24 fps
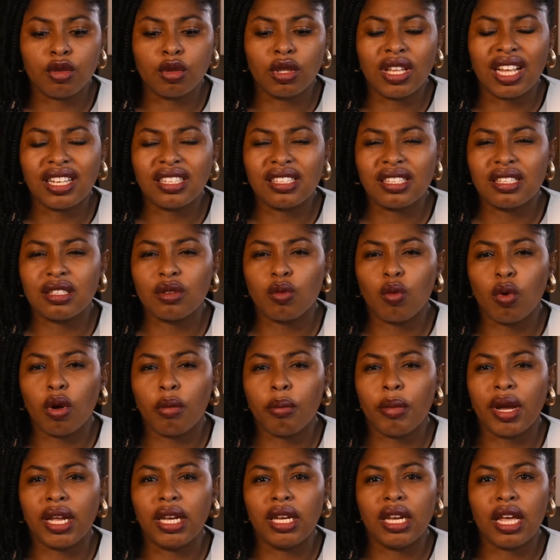So that is
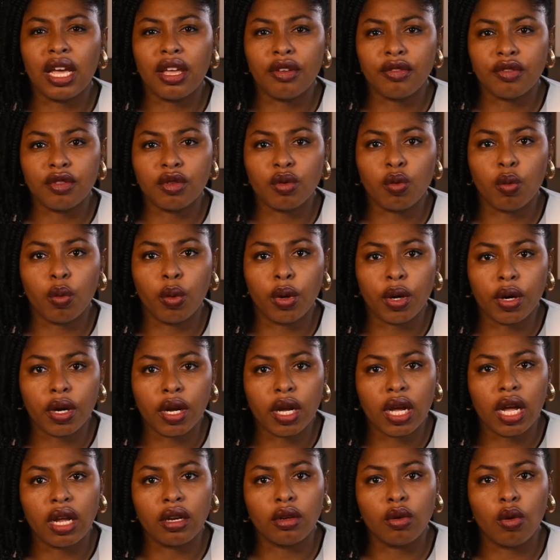what my life's
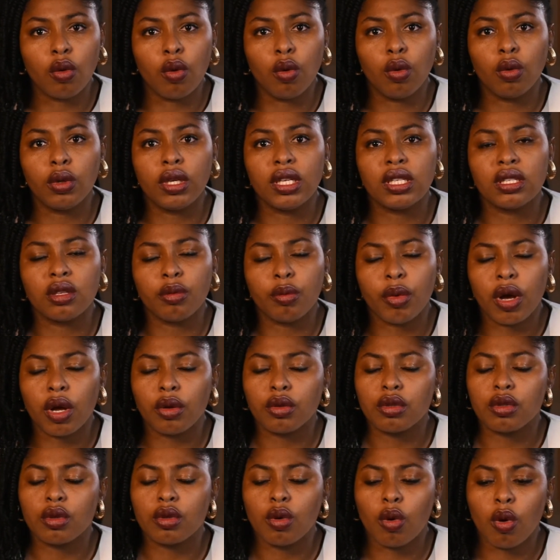work and goal is
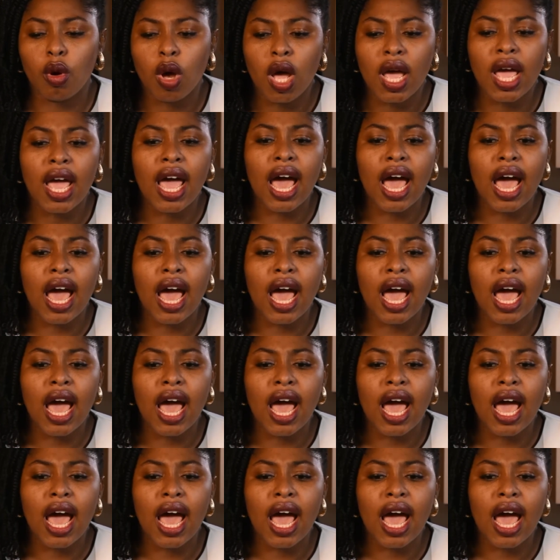about. So